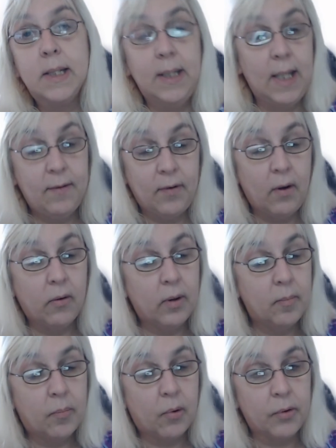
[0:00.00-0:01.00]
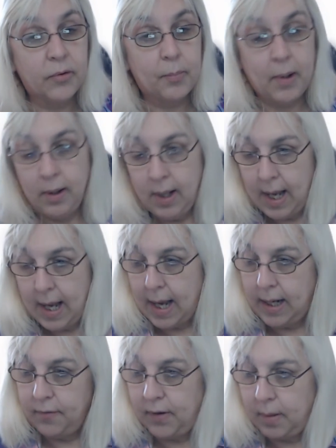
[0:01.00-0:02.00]
Live long and prosper. And
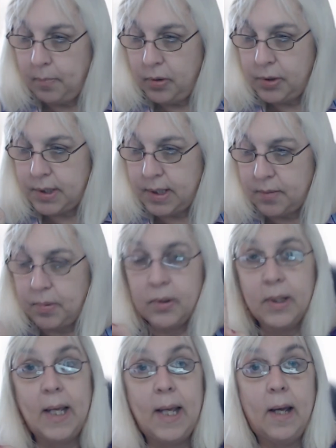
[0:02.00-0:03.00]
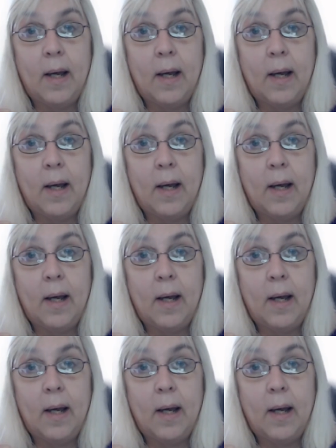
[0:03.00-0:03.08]
if I push this button here,